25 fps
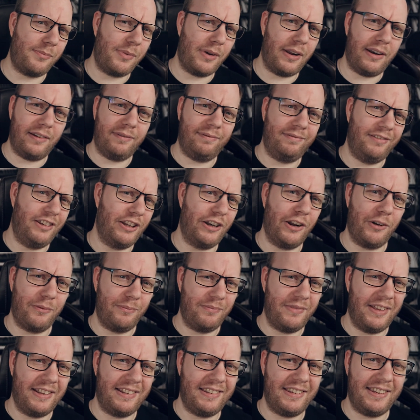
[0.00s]
but you know,
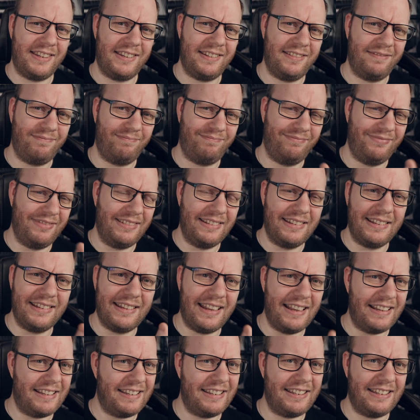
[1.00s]

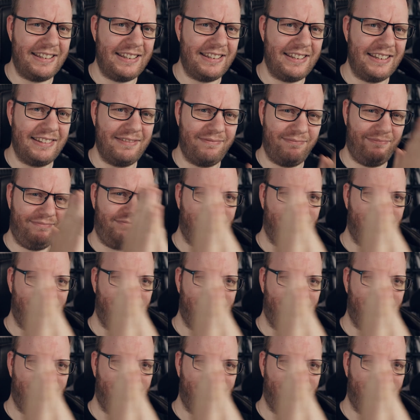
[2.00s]
it's